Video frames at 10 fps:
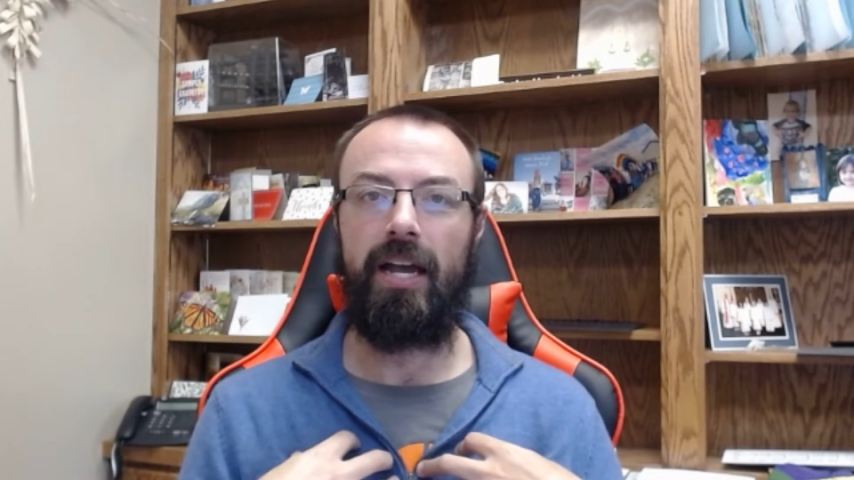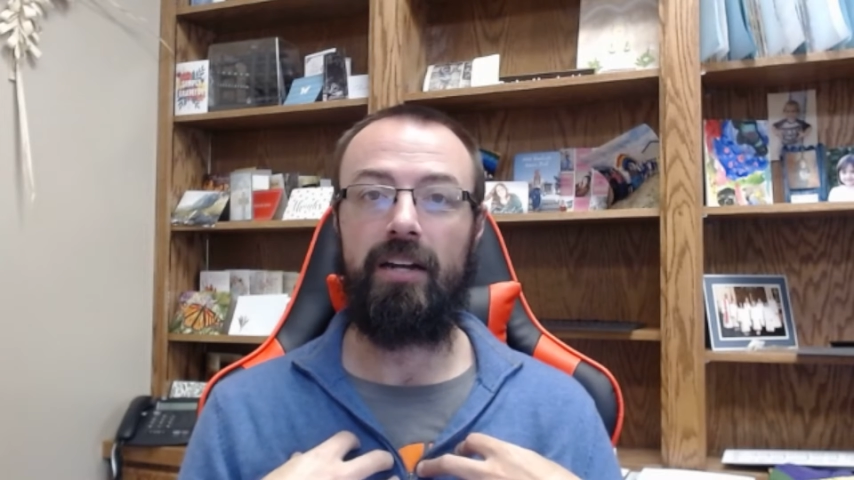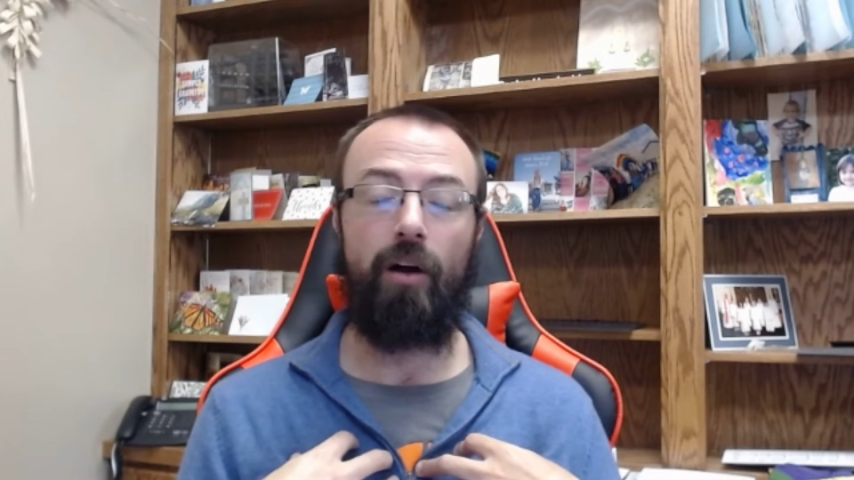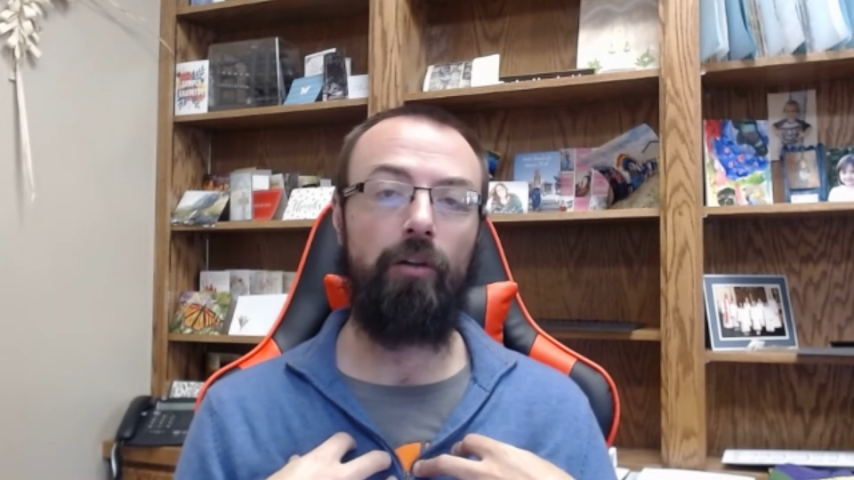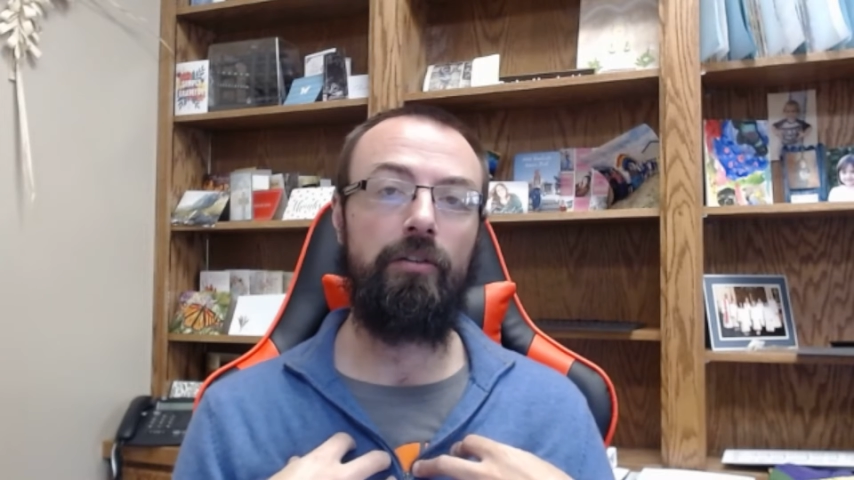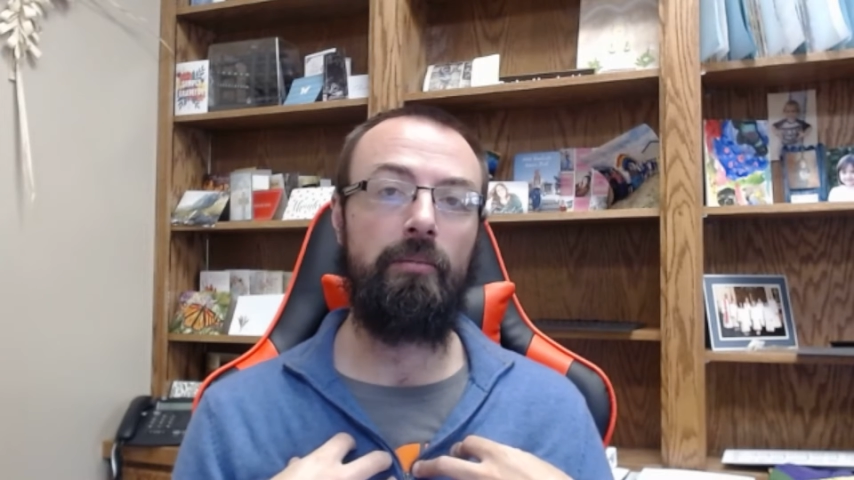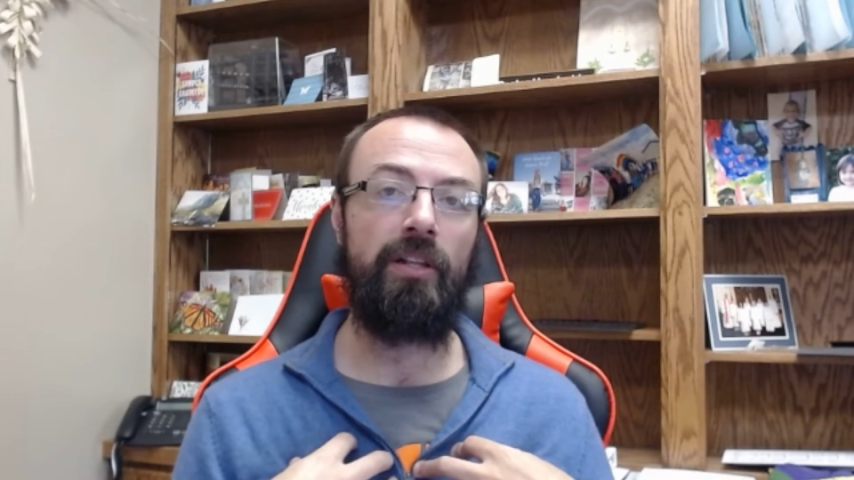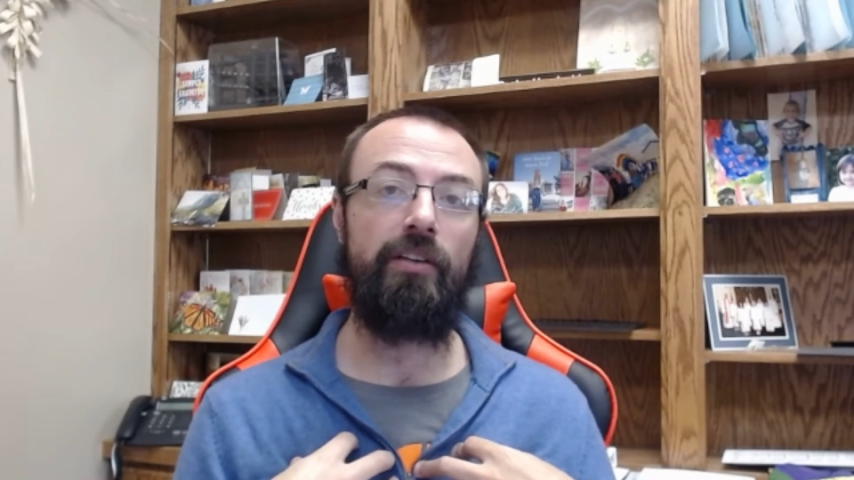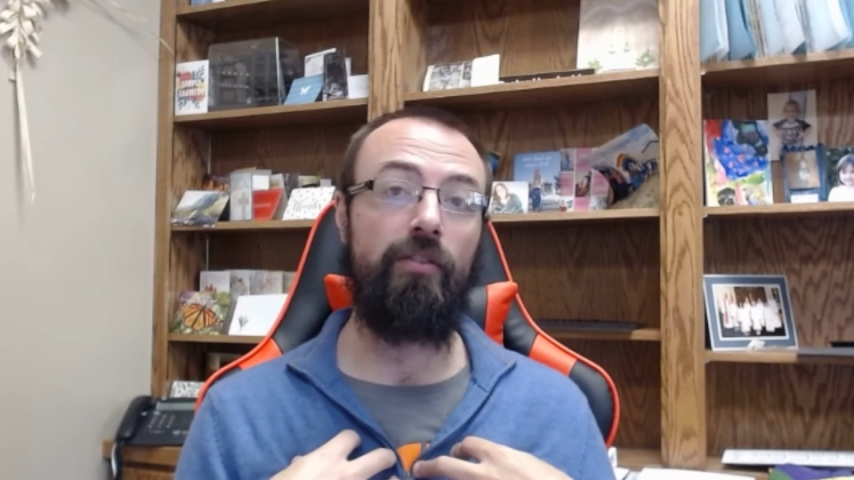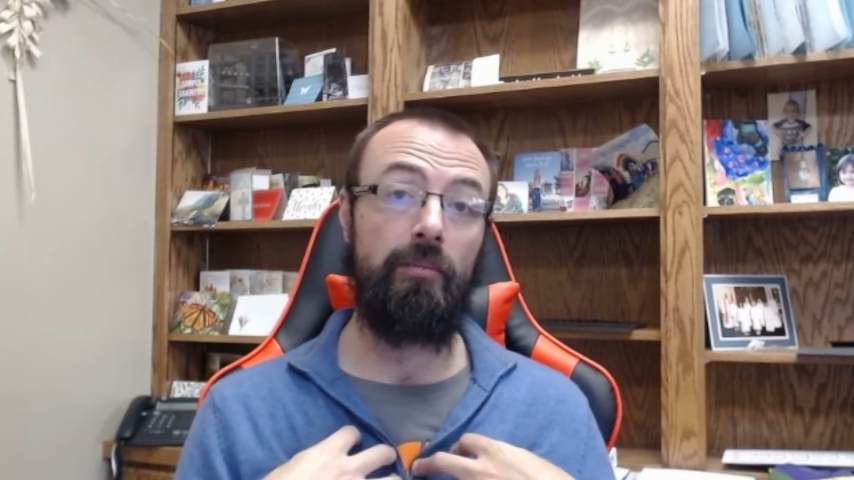and
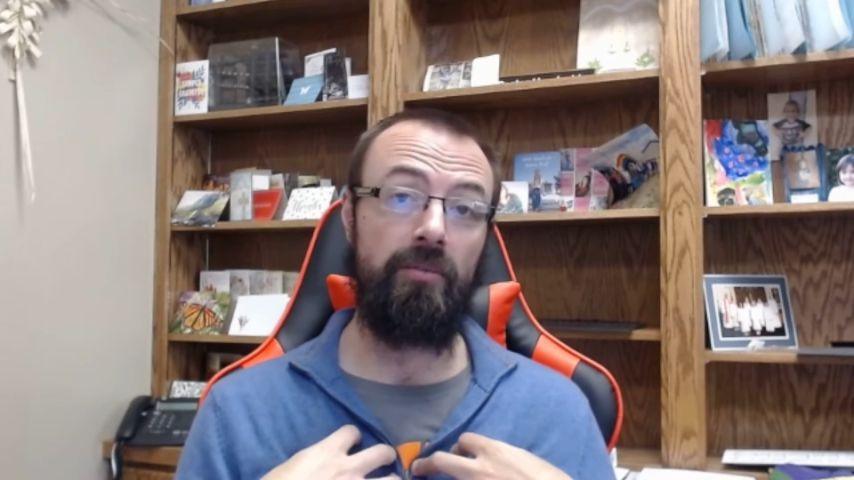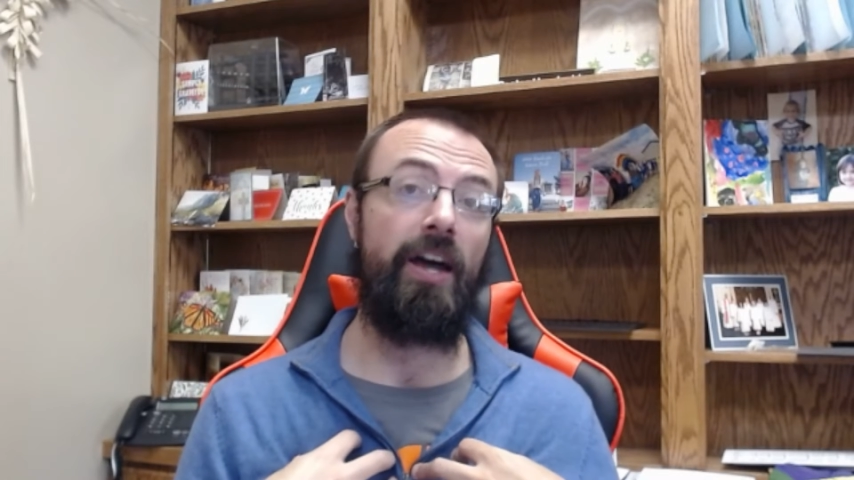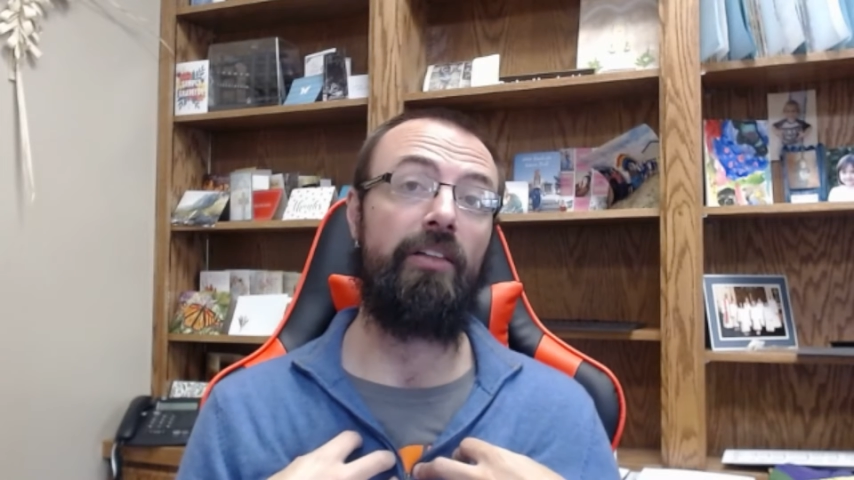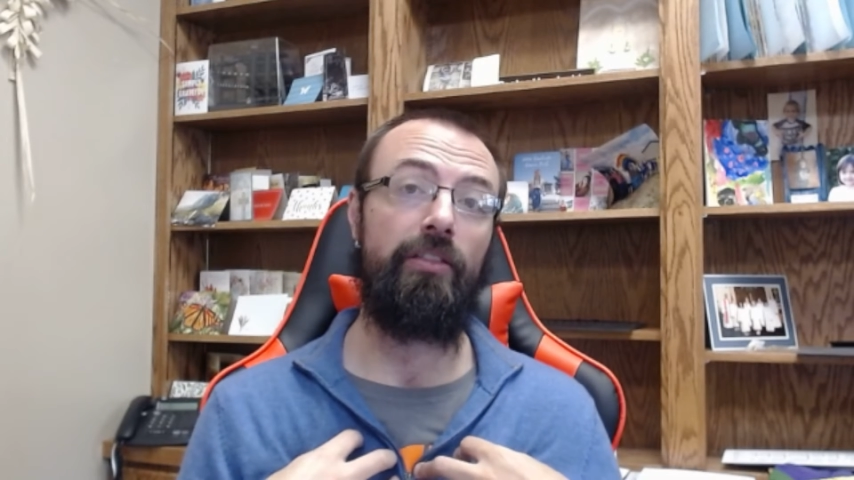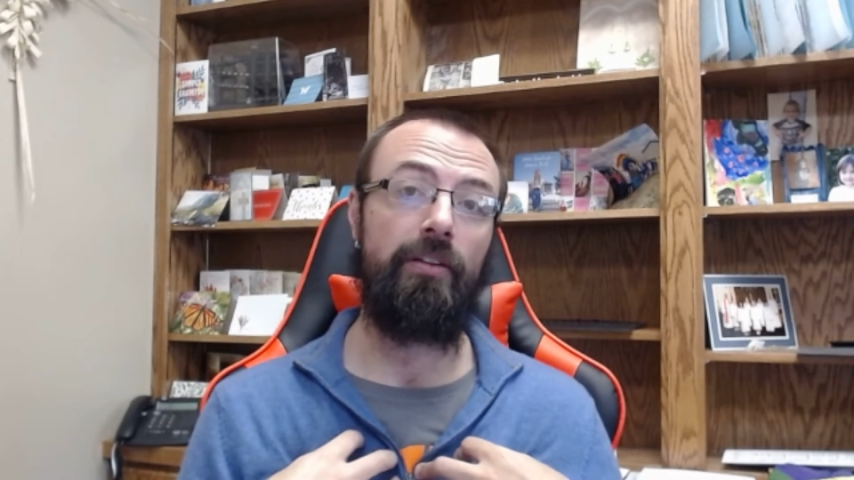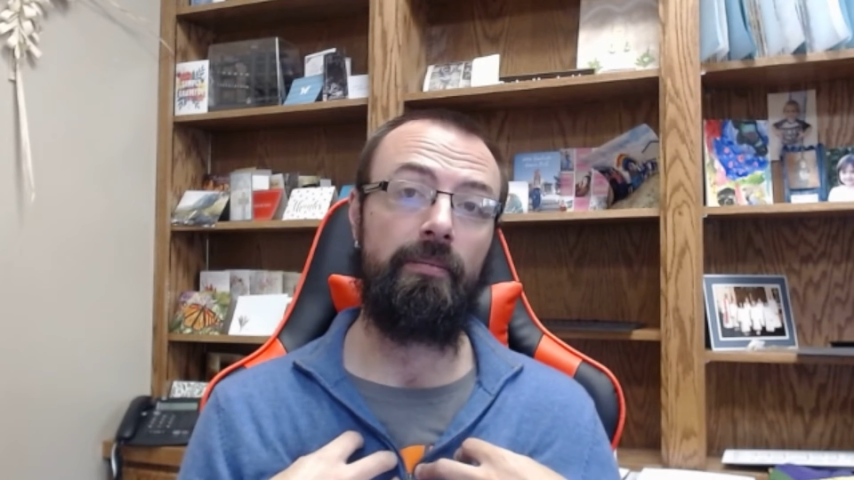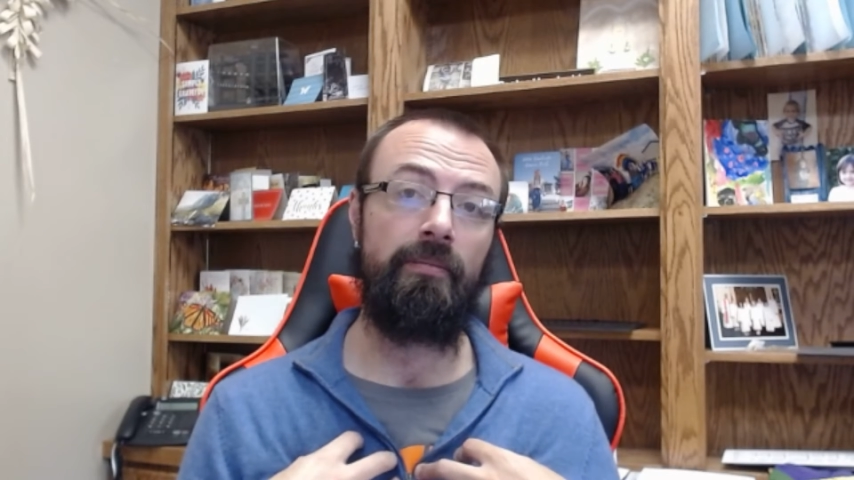ultimately from death.